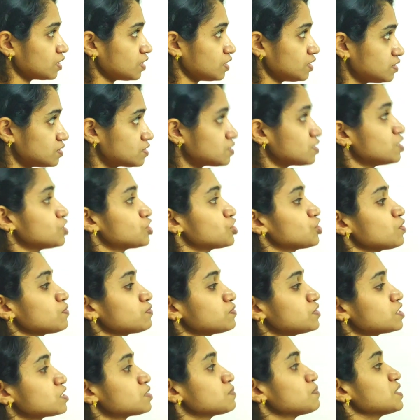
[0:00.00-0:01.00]
Insertion
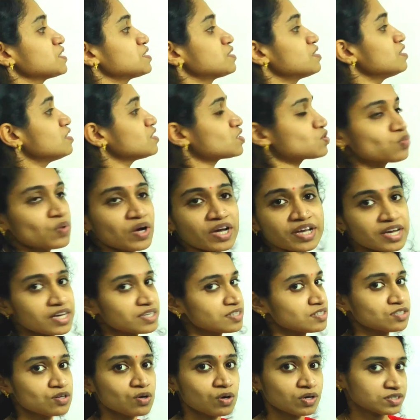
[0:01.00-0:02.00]
of this muscle is via
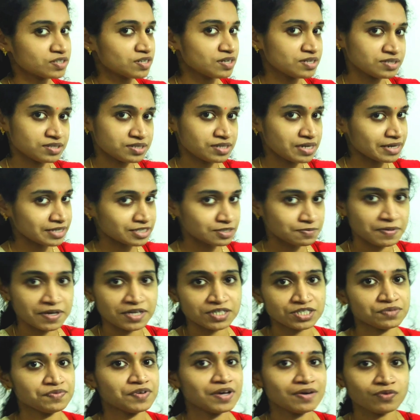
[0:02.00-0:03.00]
this dorsal digital
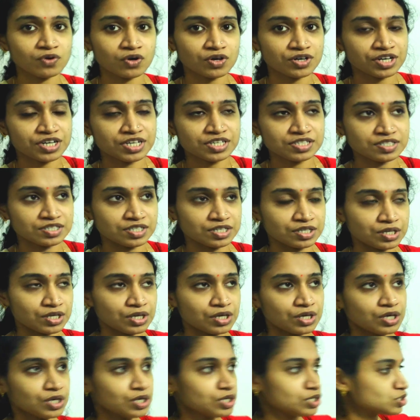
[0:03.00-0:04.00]
expansion. We have already seen.
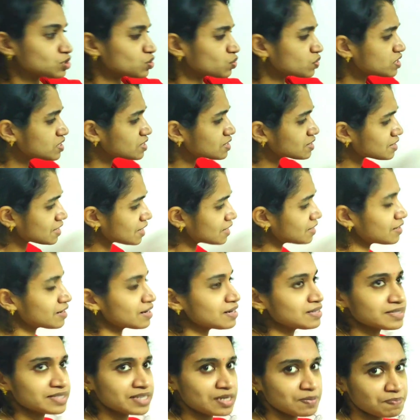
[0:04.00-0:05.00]
So this
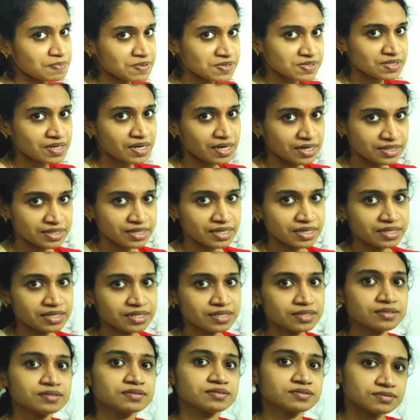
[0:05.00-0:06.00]
central slip is
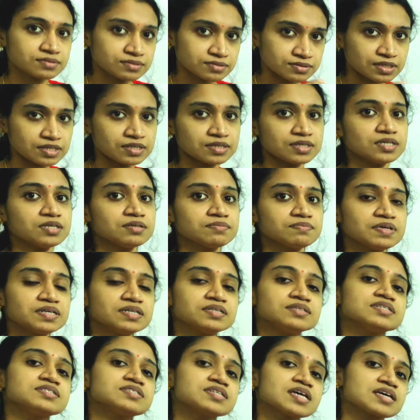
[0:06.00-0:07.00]
containing nothing
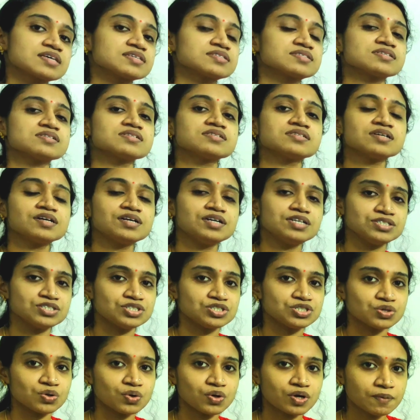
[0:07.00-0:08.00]
but this extensor
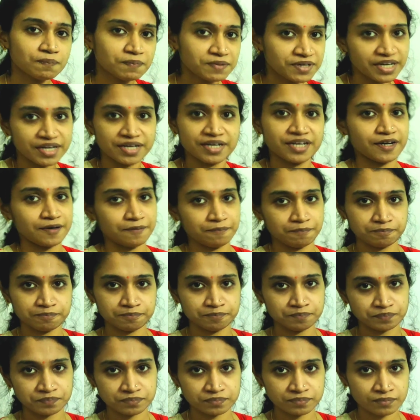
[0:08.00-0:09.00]
digitorum tendon,
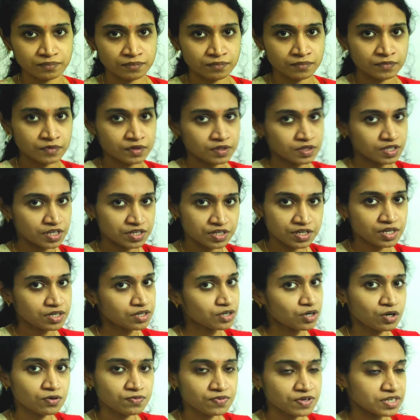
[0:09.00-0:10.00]
the
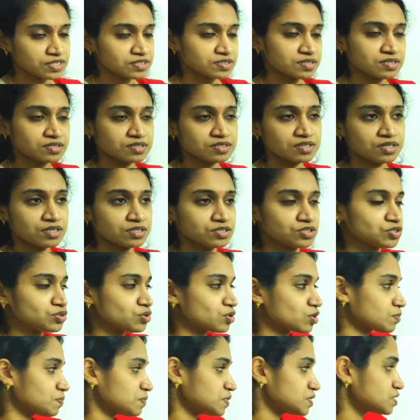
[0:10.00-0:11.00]
tendon of extensor
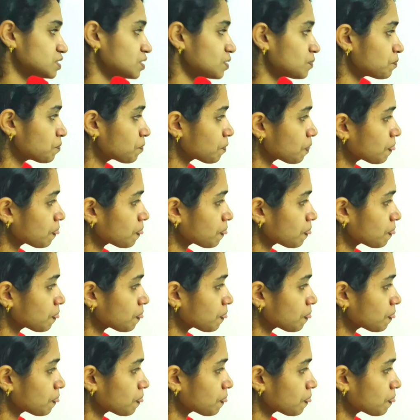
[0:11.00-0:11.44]
digitorum muscle.